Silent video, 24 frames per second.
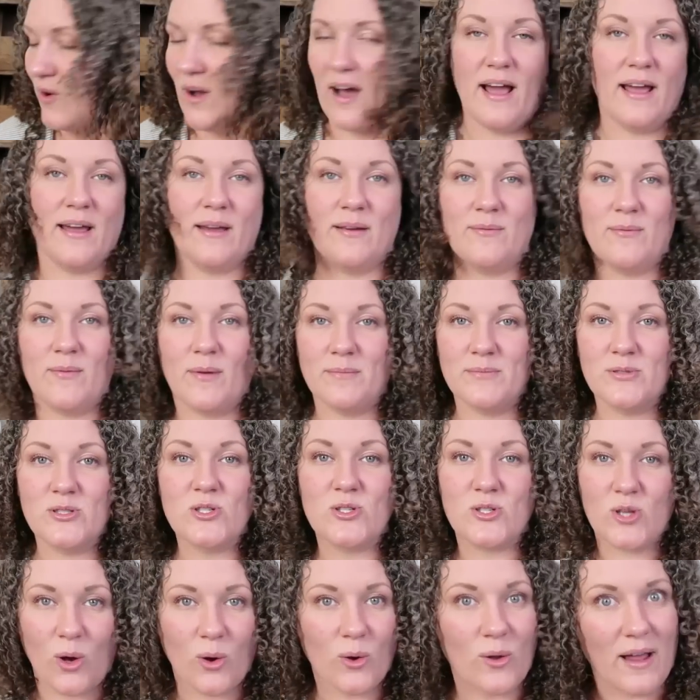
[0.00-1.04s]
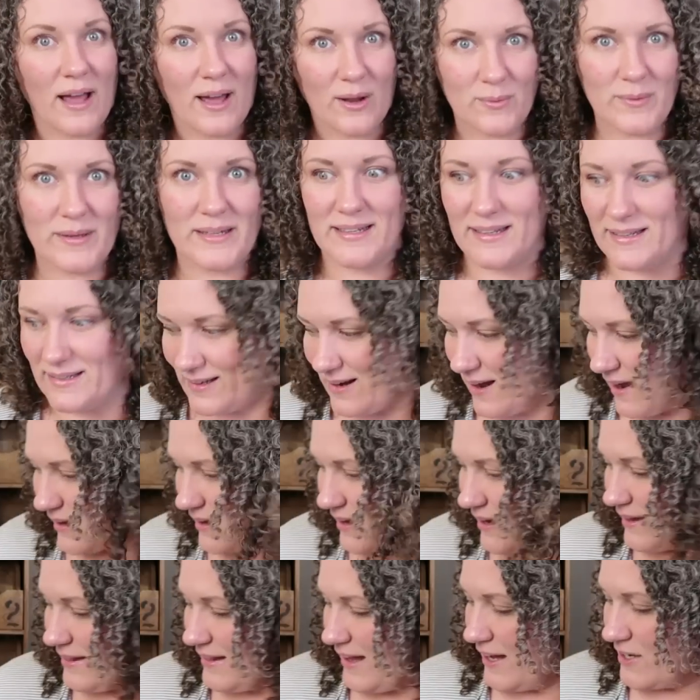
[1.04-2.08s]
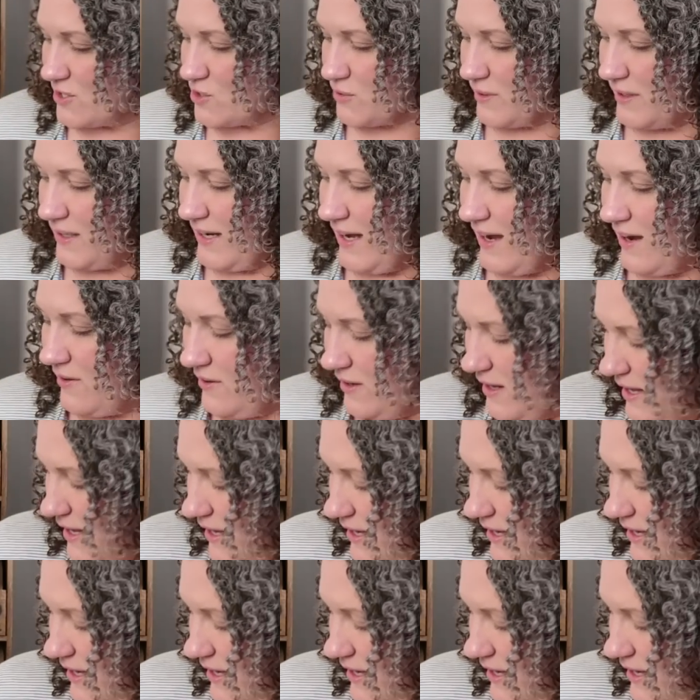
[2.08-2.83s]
I am so glad we did not cut that tree down.